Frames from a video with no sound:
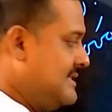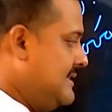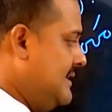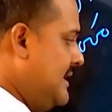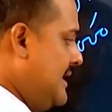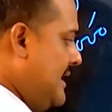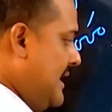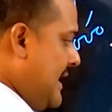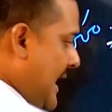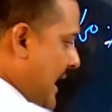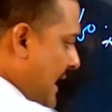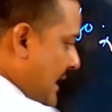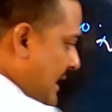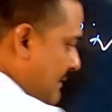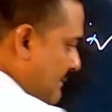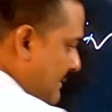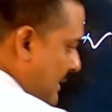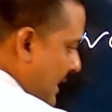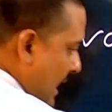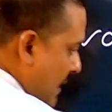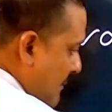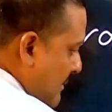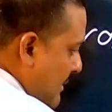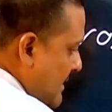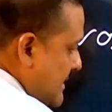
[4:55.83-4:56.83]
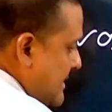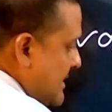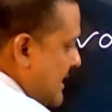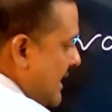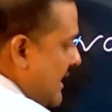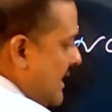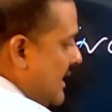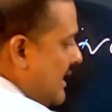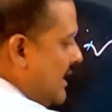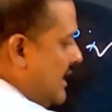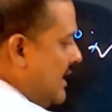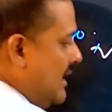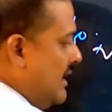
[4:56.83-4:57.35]
and m is the
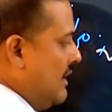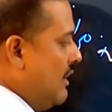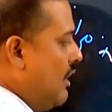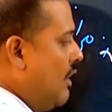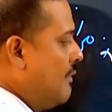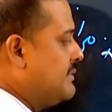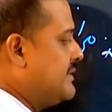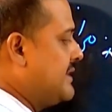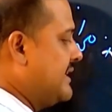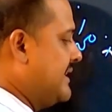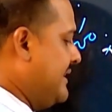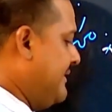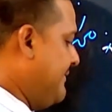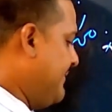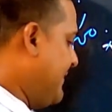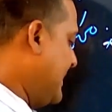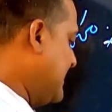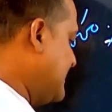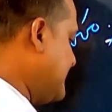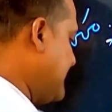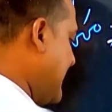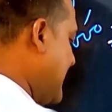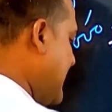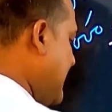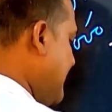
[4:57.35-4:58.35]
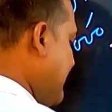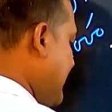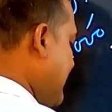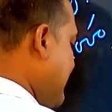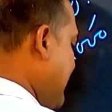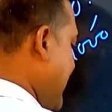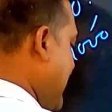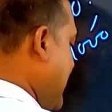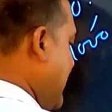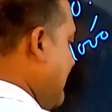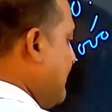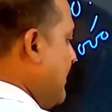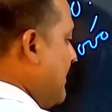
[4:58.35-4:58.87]
object reference variable. By
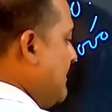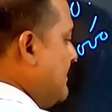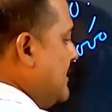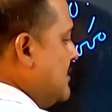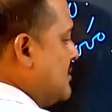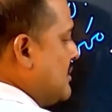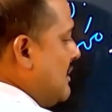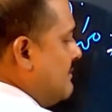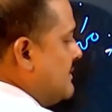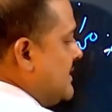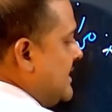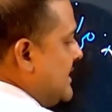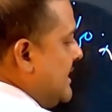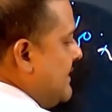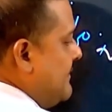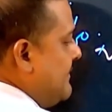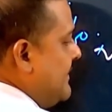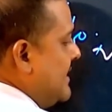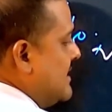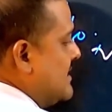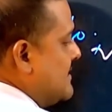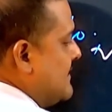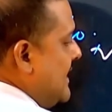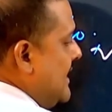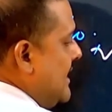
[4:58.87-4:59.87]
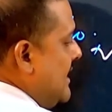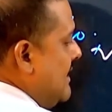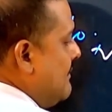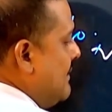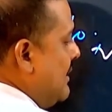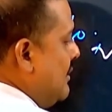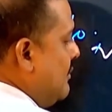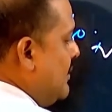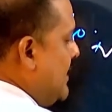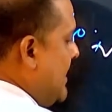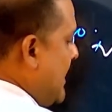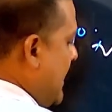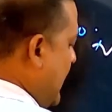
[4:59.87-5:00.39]
help of this object reference variable,
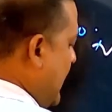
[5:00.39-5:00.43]
we are